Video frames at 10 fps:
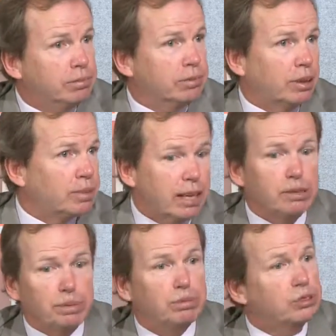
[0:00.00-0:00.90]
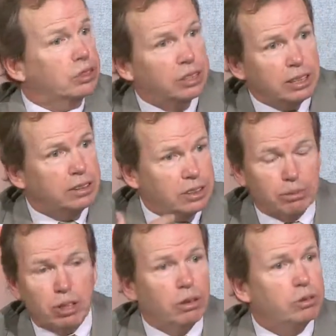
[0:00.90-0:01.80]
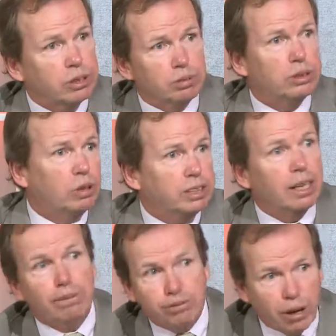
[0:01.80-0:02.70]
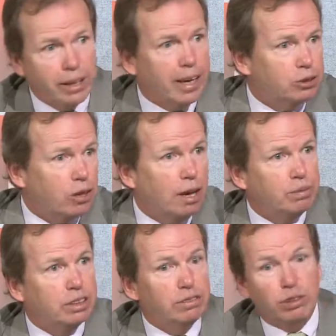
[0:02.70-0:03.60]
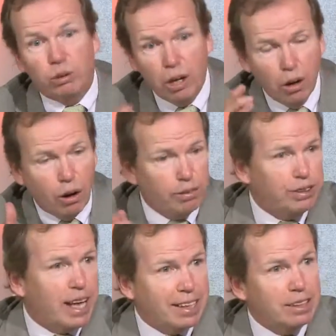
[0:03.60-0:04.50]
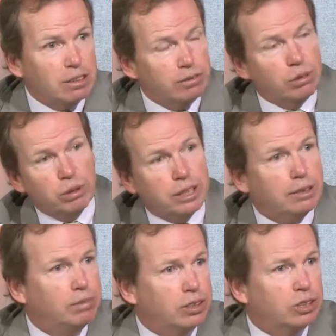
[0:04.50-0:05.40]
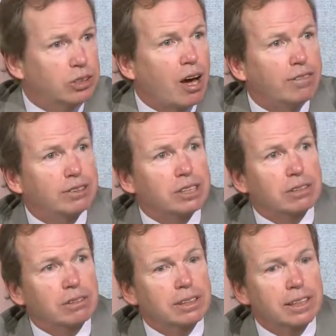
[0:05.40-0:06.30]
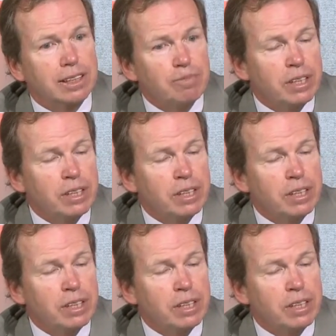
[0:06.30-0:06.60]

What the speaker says: sometimes people just need some clothes to be dressed up for that job interview or for that interview with the admissions officer. And